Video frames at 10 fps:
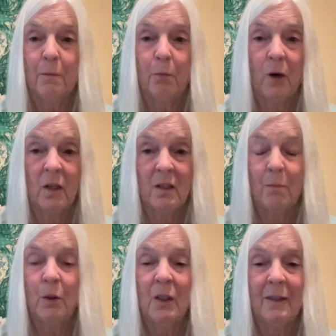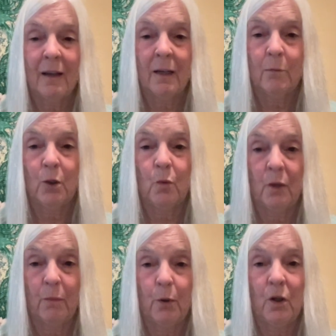possible alignment
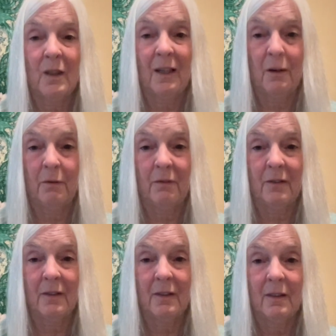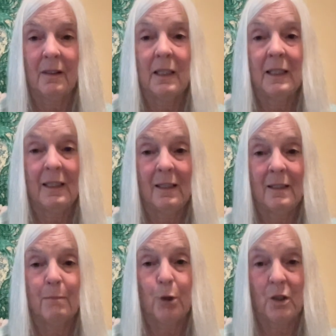with pure love and
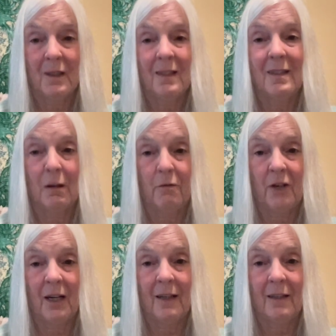ease personal suffering.